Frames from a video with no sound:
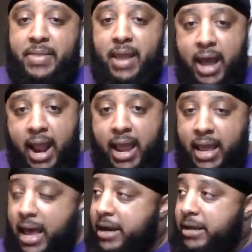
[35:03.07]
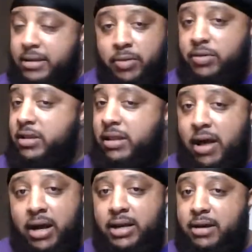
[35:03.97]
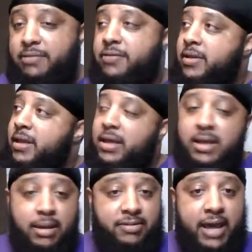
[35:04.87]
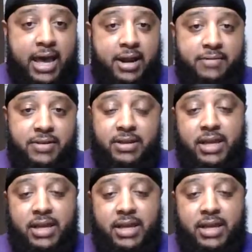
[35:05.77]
I done dealt with this long enough. I'm tired of it.